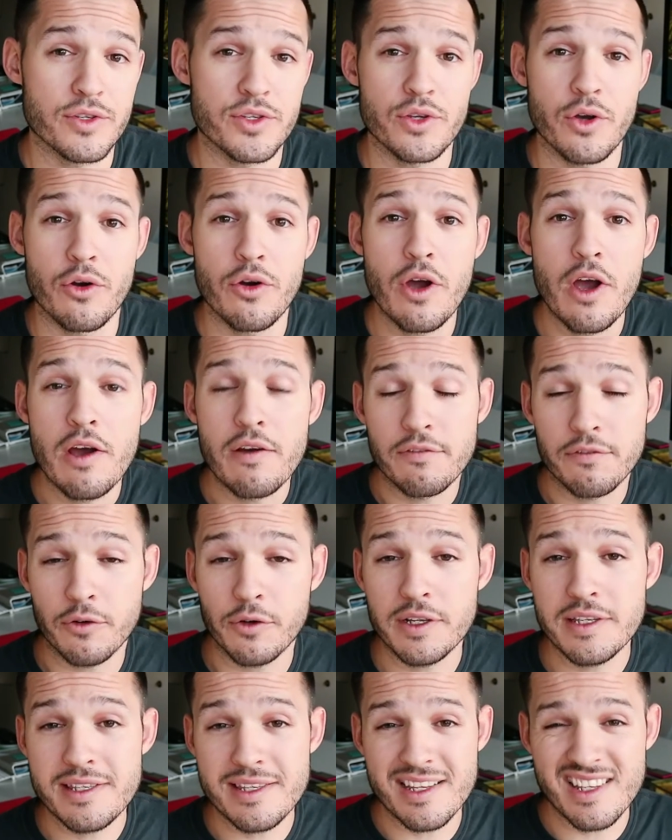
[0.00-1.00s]
So
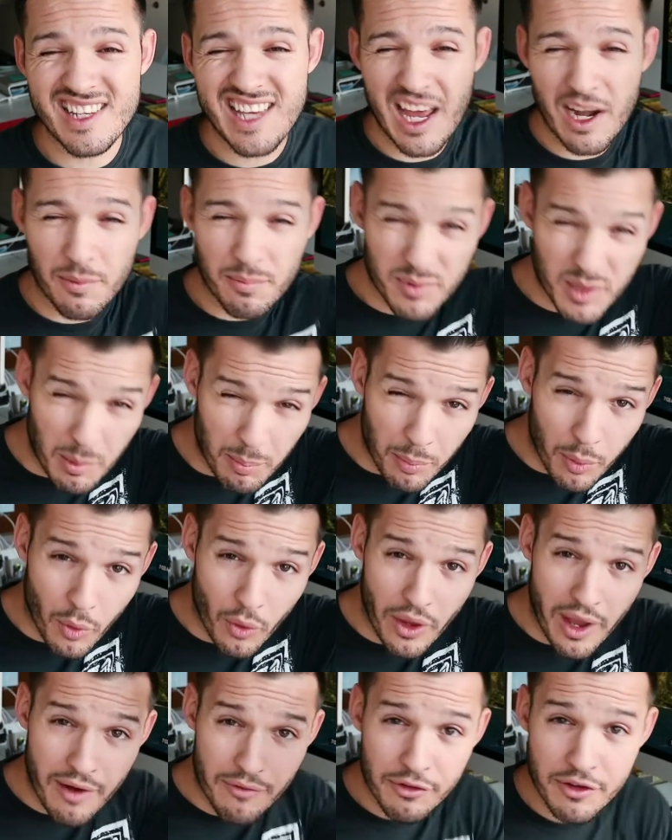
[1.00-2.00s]
for instance, kind of to
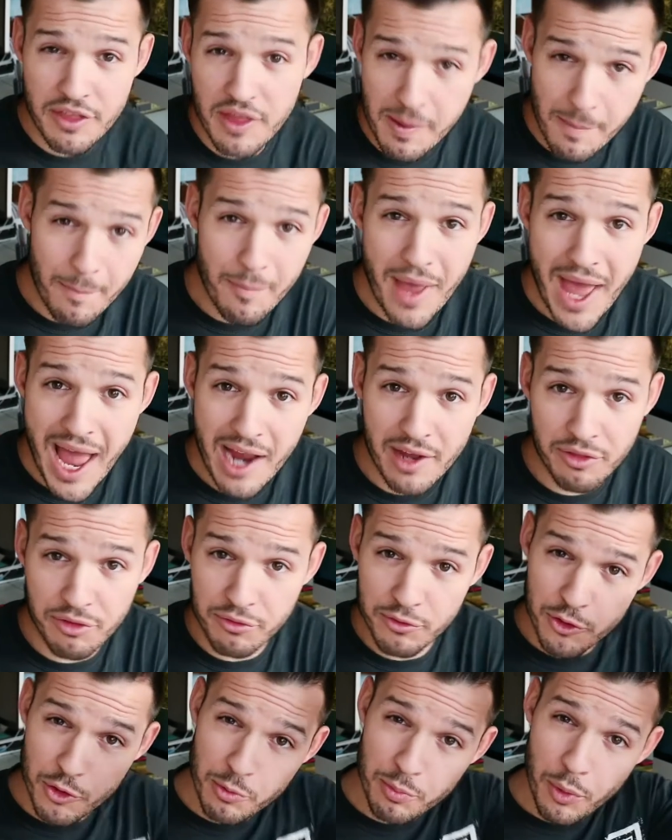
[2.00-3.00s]
pull everything back
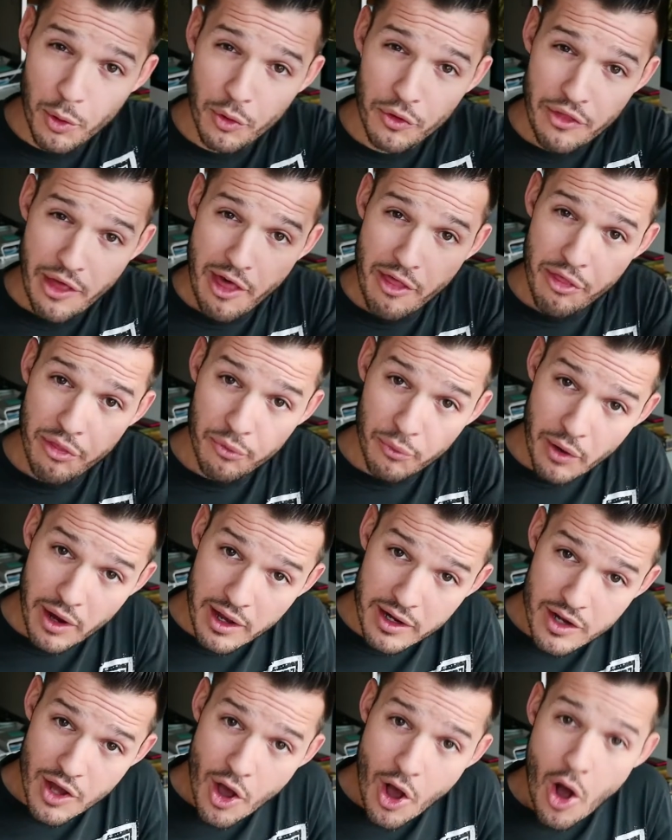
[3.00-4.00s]
through, pull that
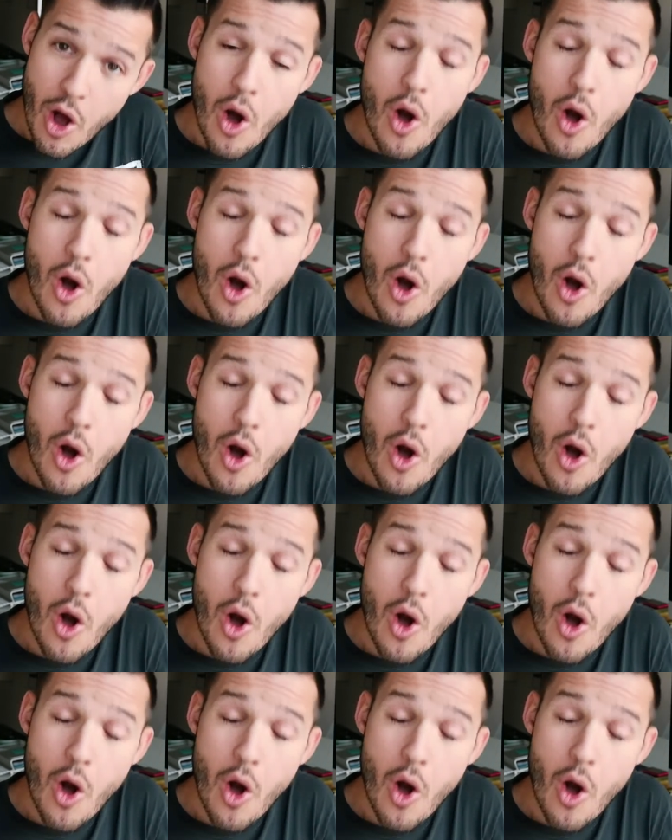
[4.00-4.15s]
thread